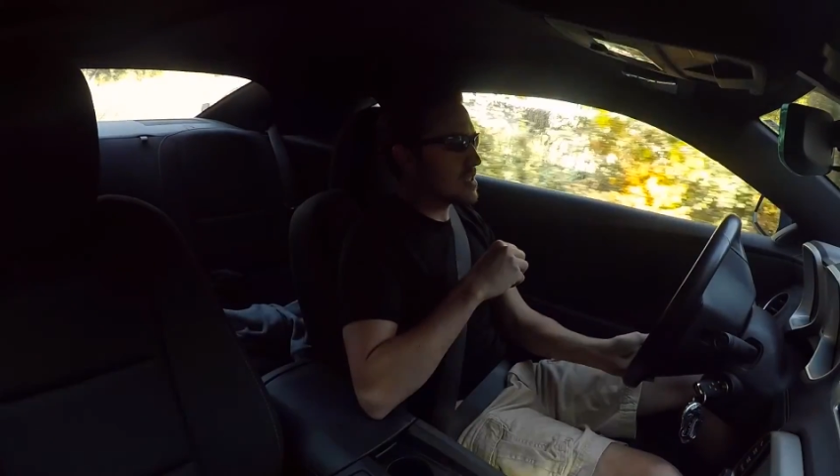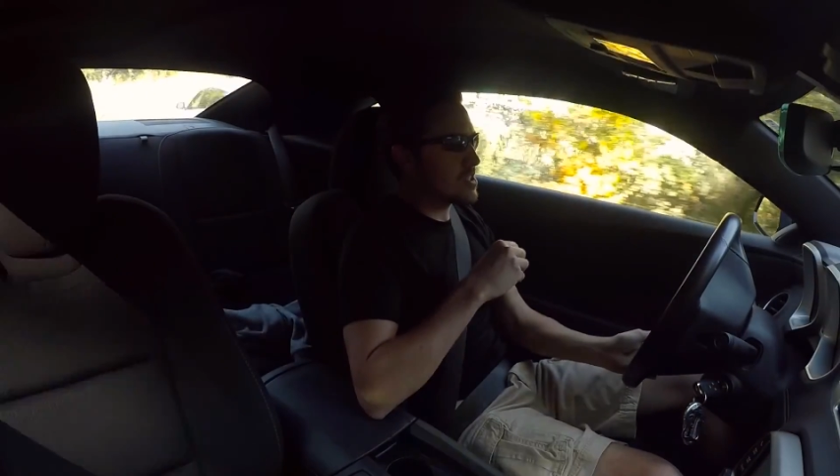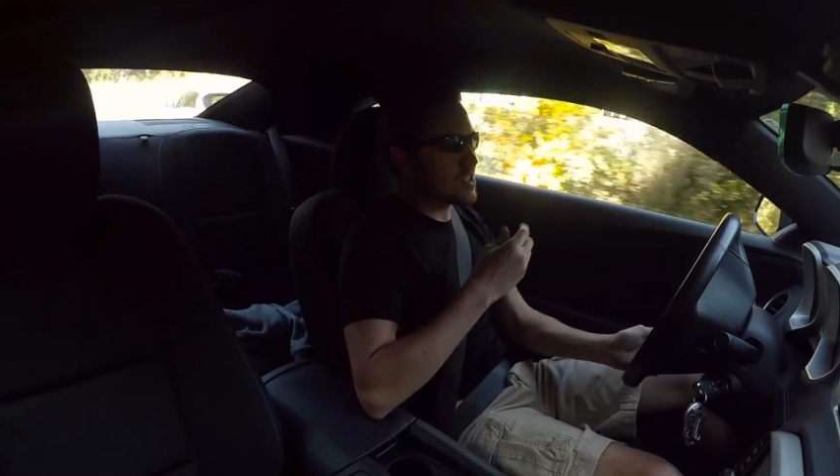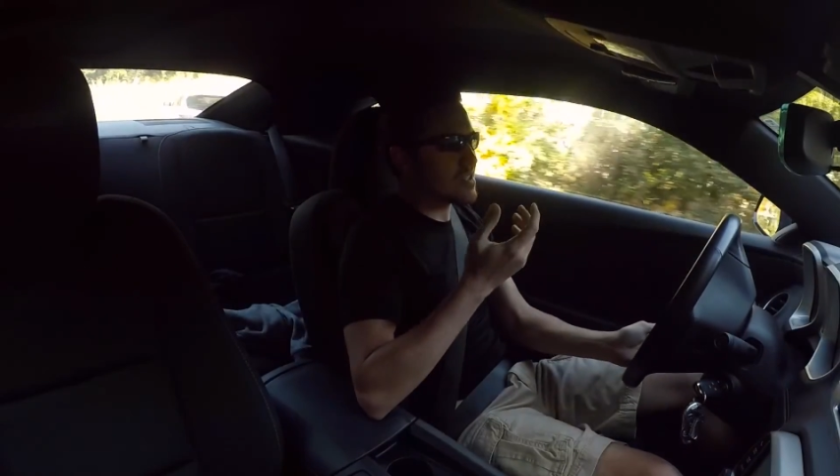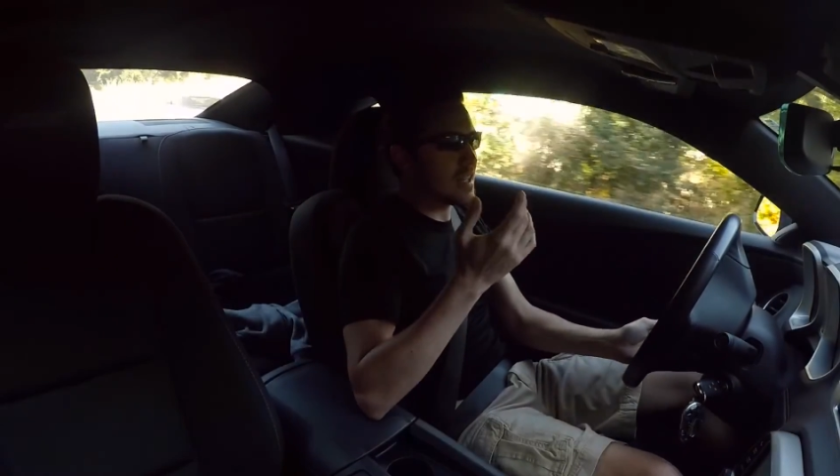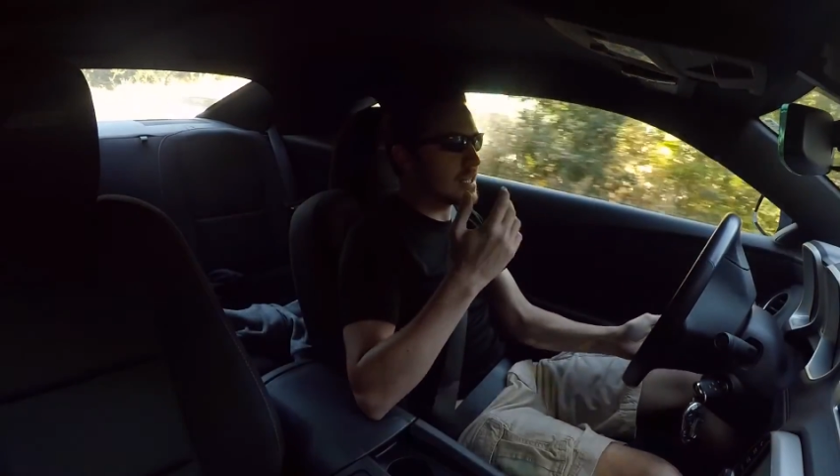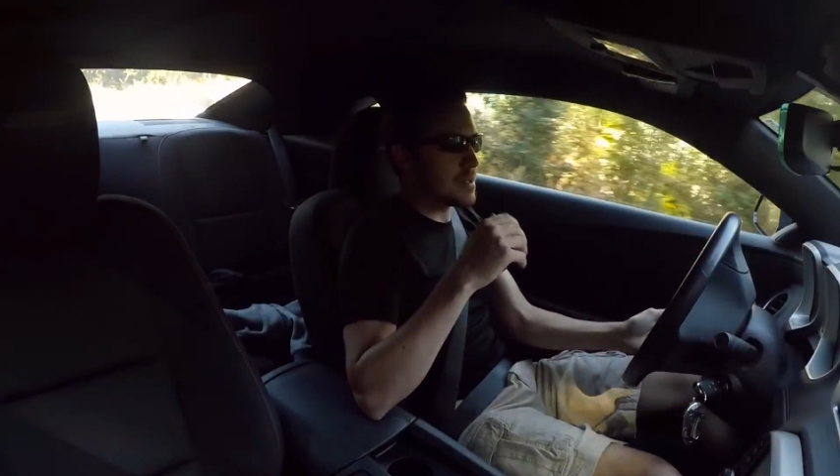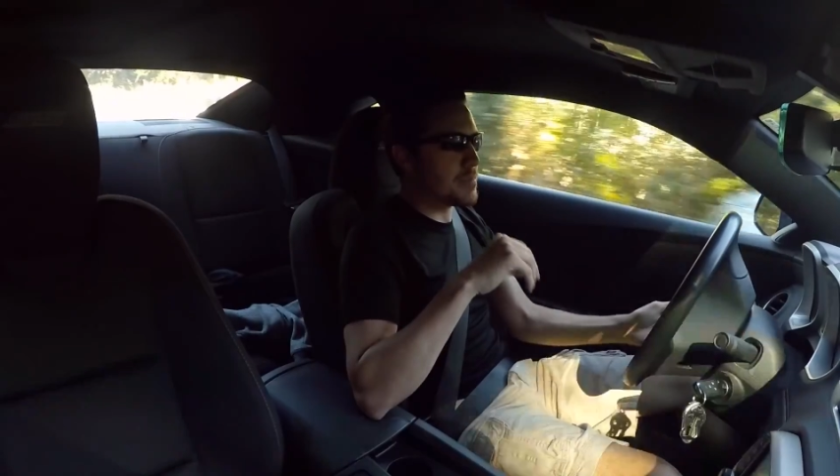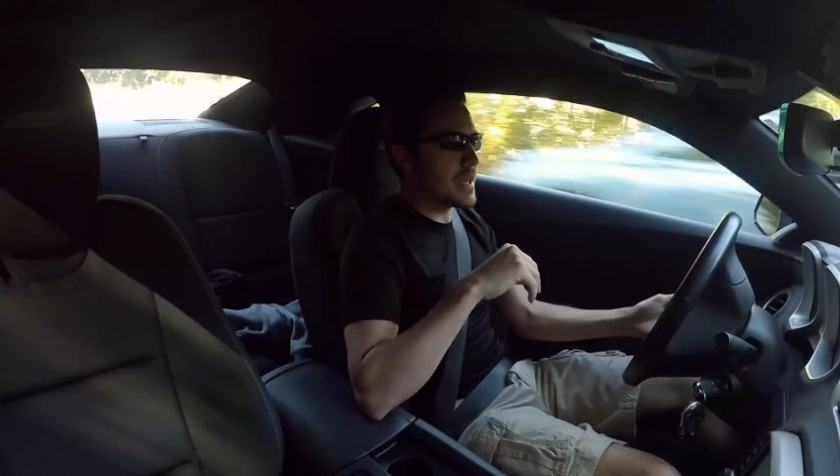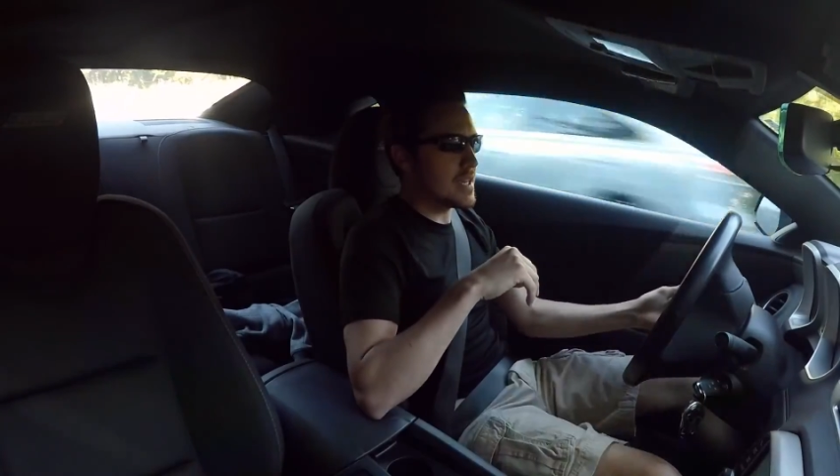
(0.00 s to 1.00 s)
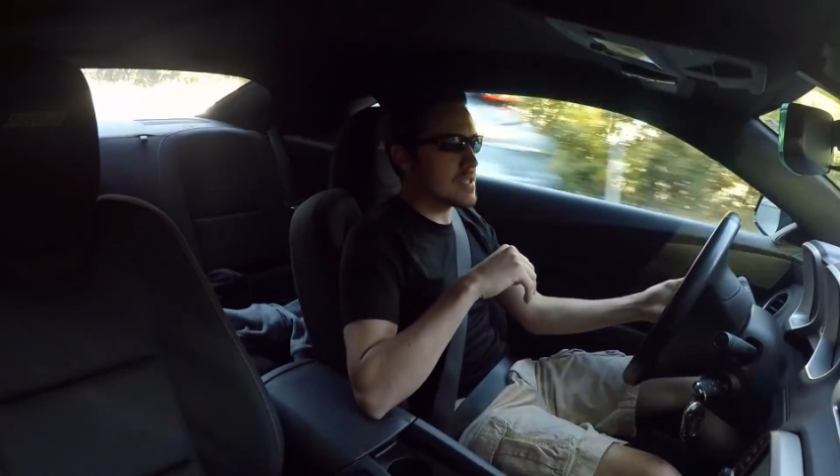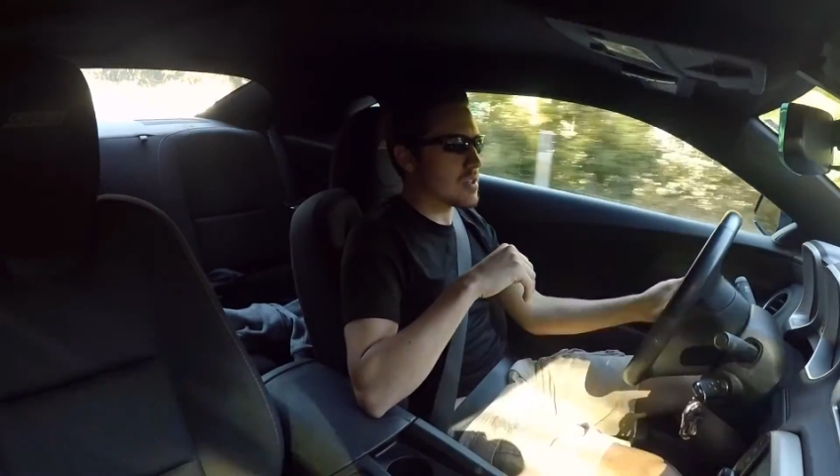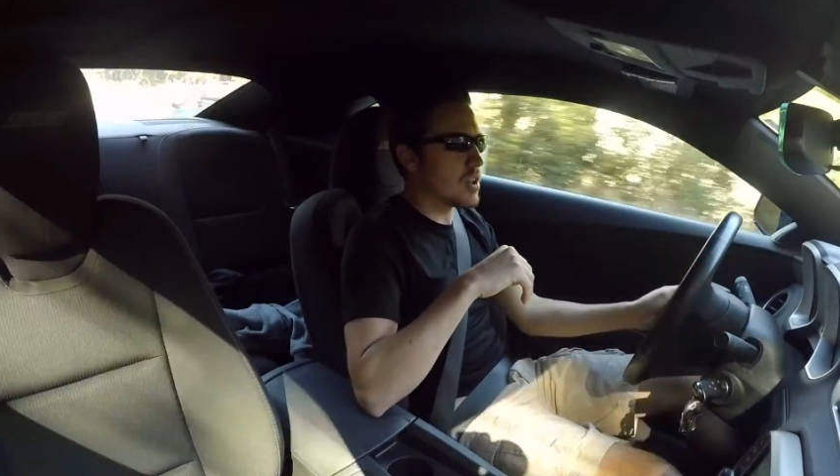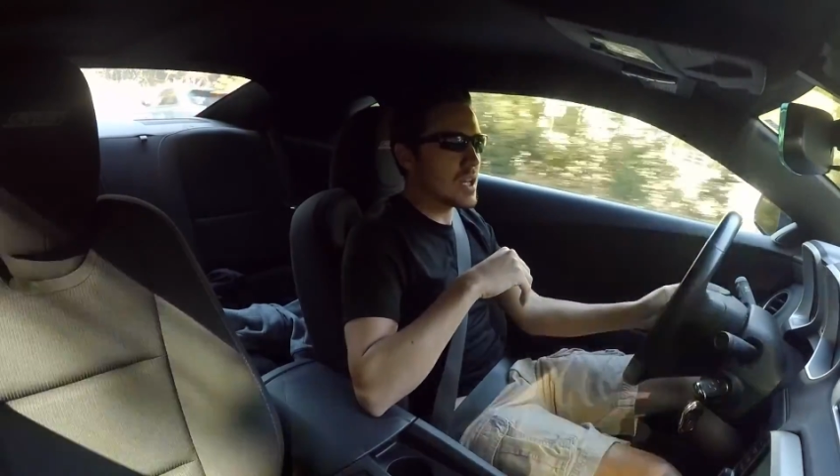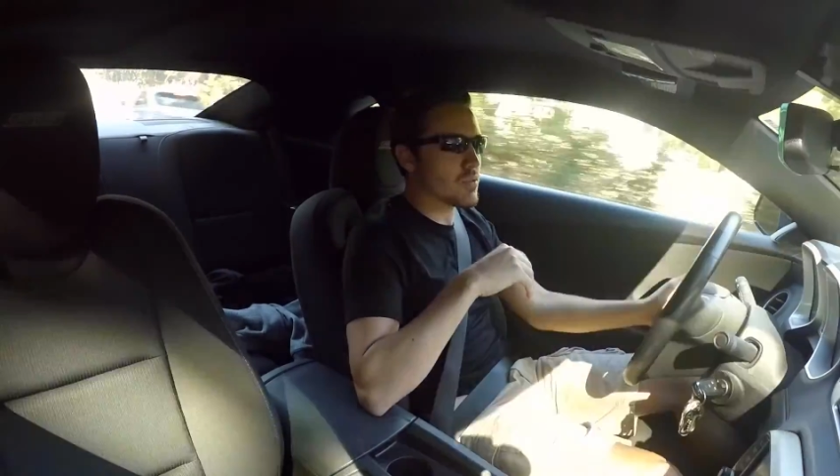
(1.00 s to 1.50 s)
it's just like the base.
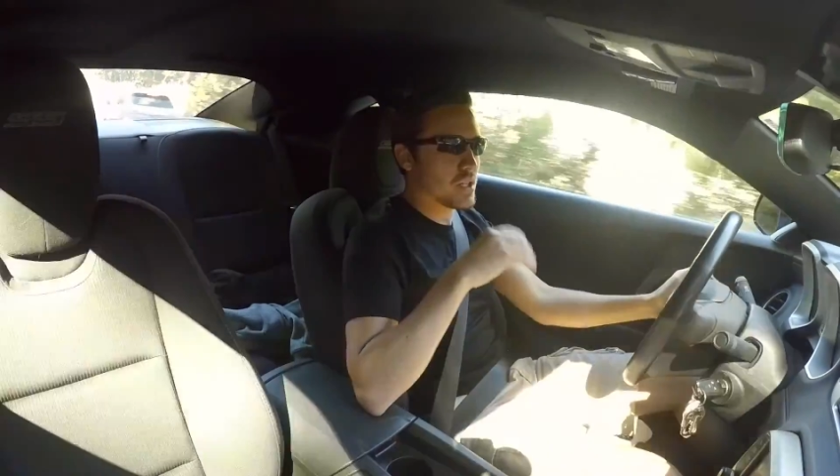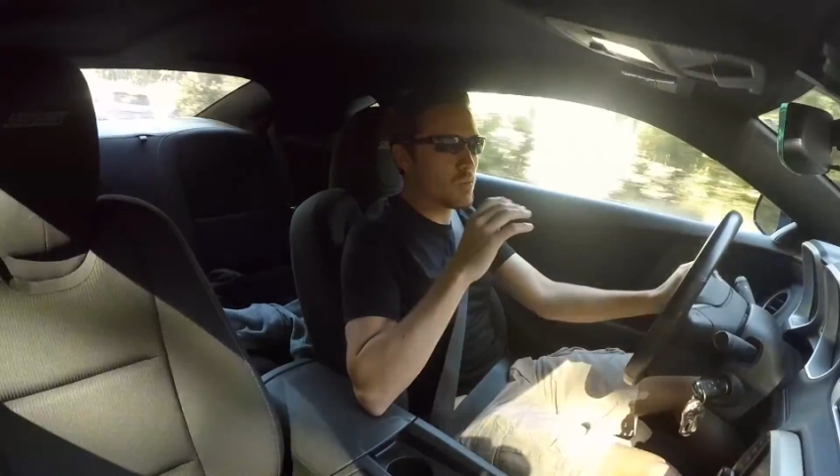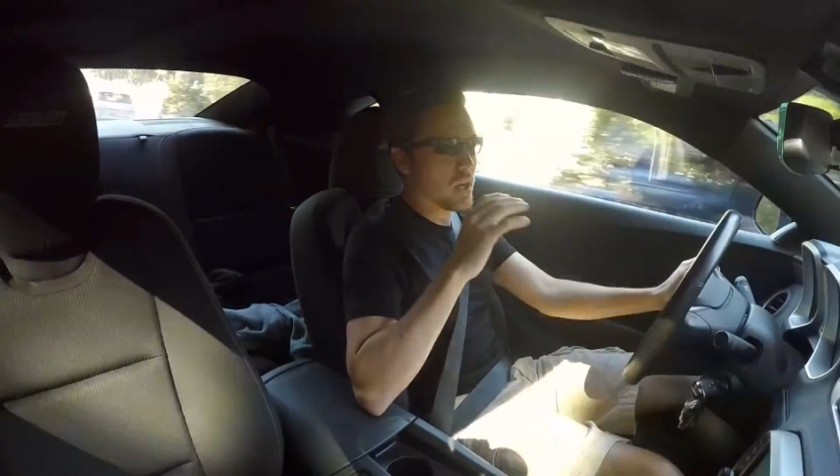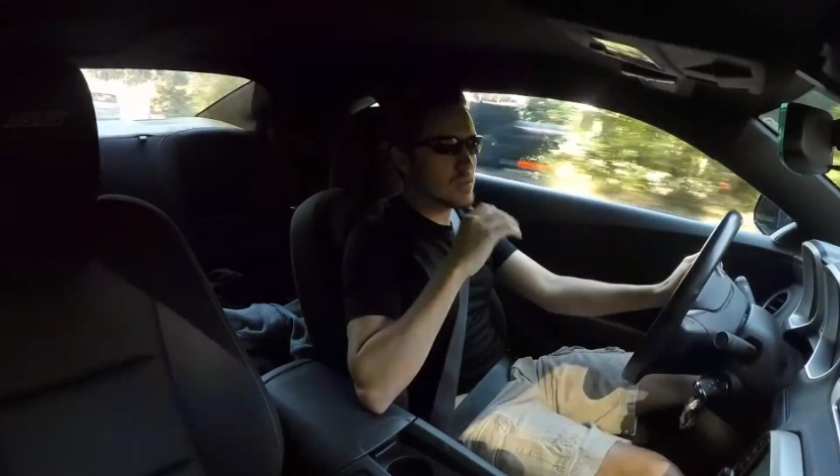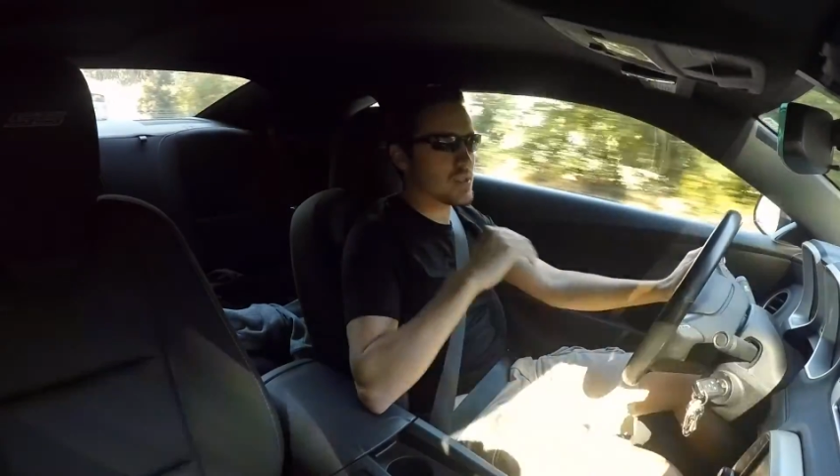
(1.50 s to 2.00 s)
All I really wanted